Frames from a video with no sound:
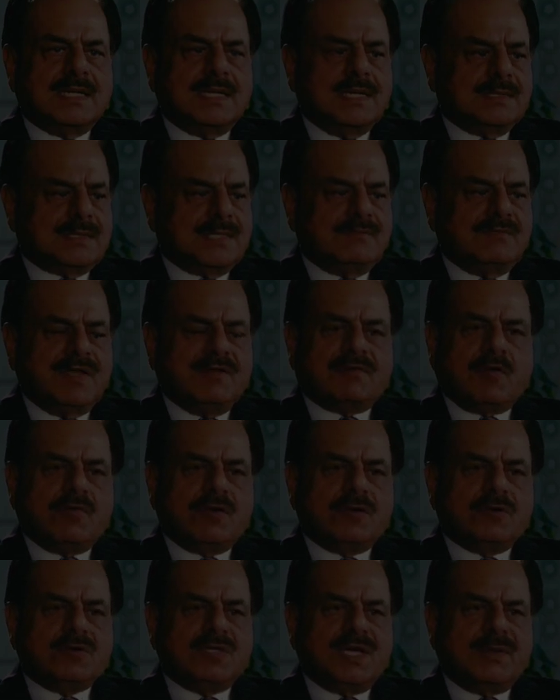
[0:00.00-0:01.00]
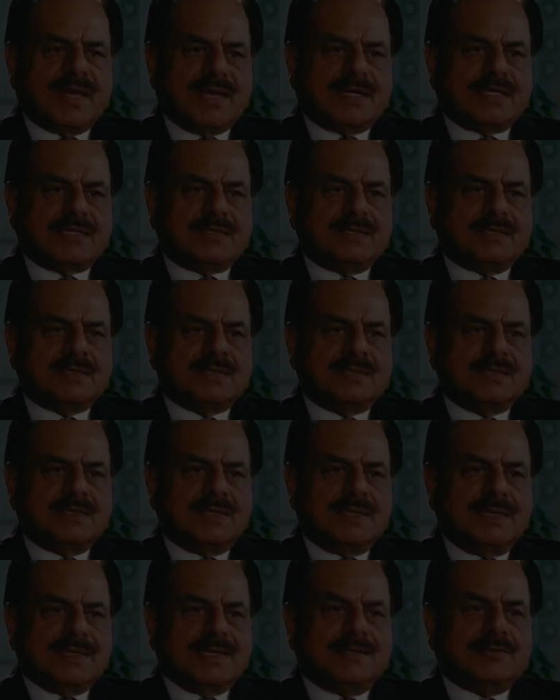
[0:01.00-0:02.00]
He said, we have offered to the Americans
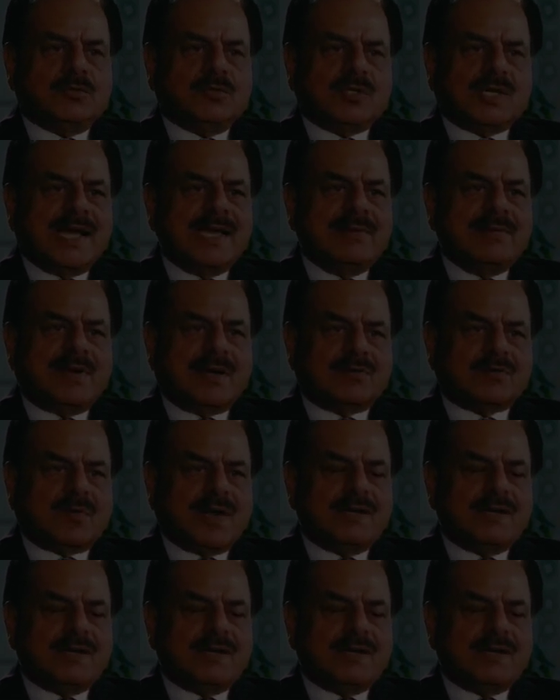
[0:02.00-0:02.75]
that you try him out.